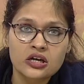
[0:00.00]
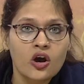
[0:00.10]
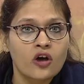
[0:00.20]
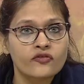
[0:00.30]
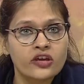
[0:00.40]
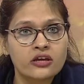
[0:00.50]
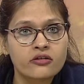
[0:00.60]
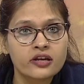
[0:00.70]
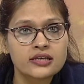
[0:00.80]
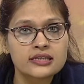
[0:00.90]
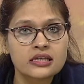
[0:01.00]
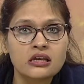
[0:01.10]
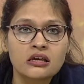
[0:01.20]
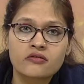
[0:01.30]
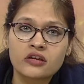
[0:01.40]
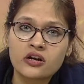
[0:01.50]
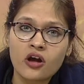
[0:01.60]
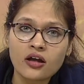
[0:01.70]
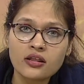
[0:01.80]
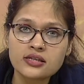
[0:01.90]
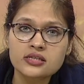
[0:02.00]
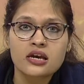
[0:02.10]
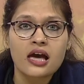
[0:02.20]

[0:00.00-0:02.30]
of increasing the knowledge